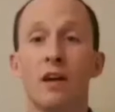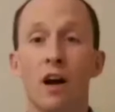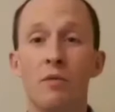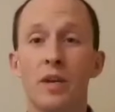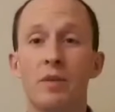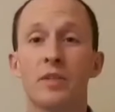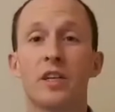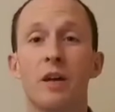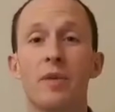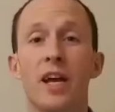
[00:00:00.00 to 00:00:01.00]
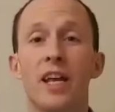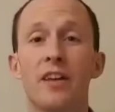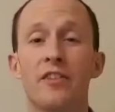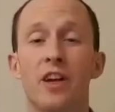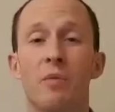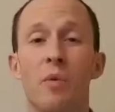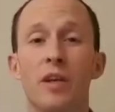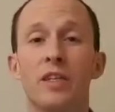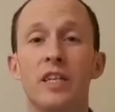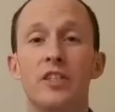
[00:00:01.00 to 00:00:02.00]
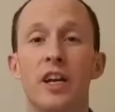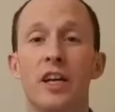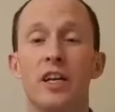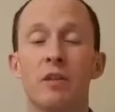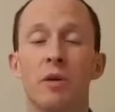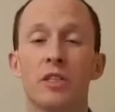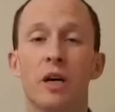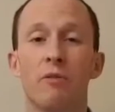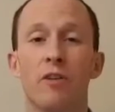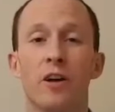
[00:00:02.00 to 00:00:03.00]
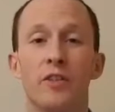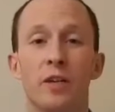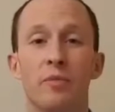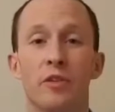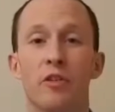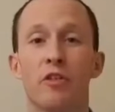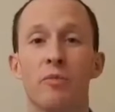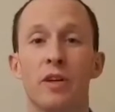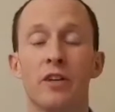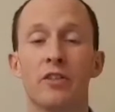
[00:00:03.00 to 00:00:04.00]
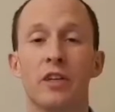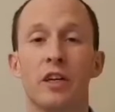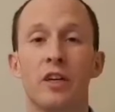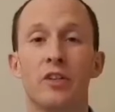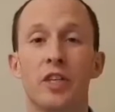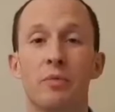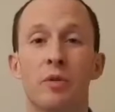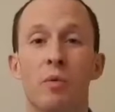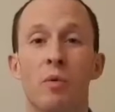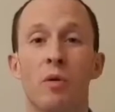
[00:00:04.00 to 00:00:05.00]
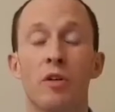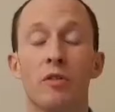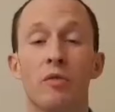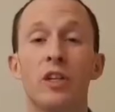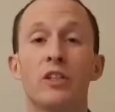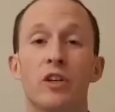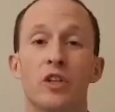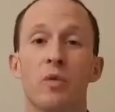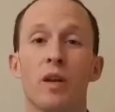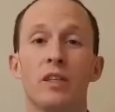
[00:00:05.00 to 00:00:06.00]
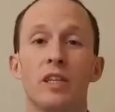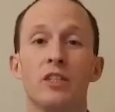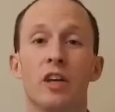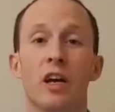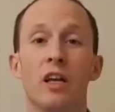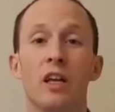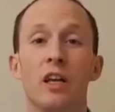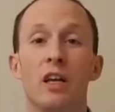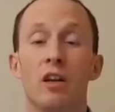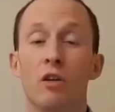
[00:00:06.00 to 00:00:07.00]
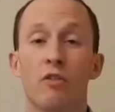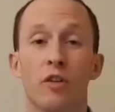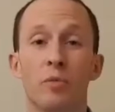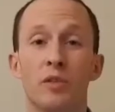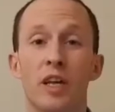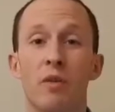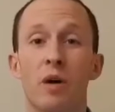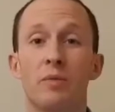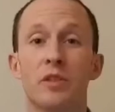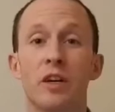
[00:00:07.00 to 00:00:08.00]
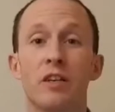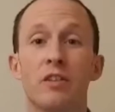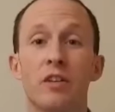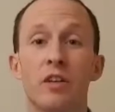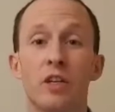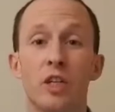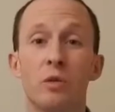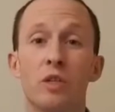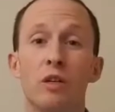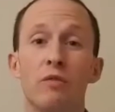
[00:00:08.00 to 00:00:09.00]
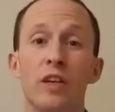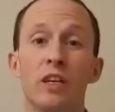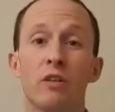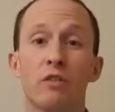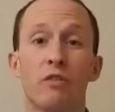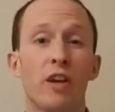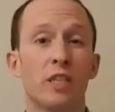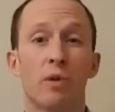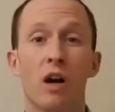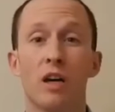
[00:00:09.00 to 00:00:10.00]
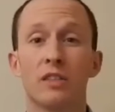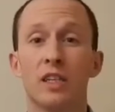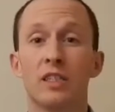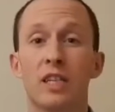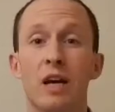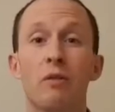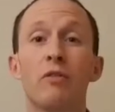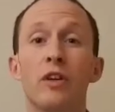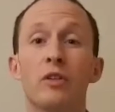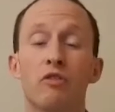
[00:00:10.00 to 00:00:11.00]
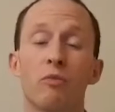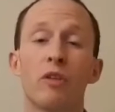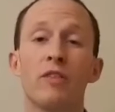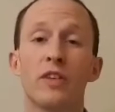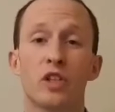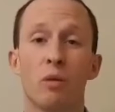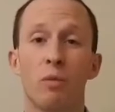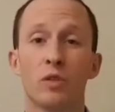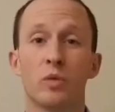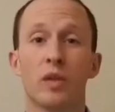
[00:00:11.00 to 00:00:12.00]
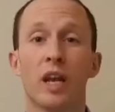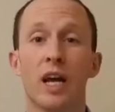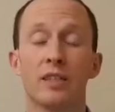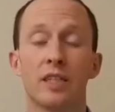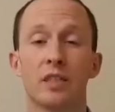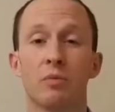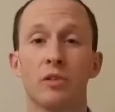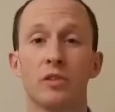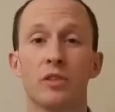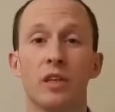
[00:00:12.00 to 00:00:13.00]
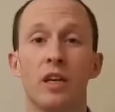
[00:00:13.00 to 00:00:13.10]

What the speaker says: Hi, my name is Tommy Elliot. I'm a wedding DJ and here are my top 5 tips in under a minute. Tip number 1, research your wedding DJ. Look for an up-to-date website, YouTube videos, Facebook content and reviews from previous couples within the last 6 months.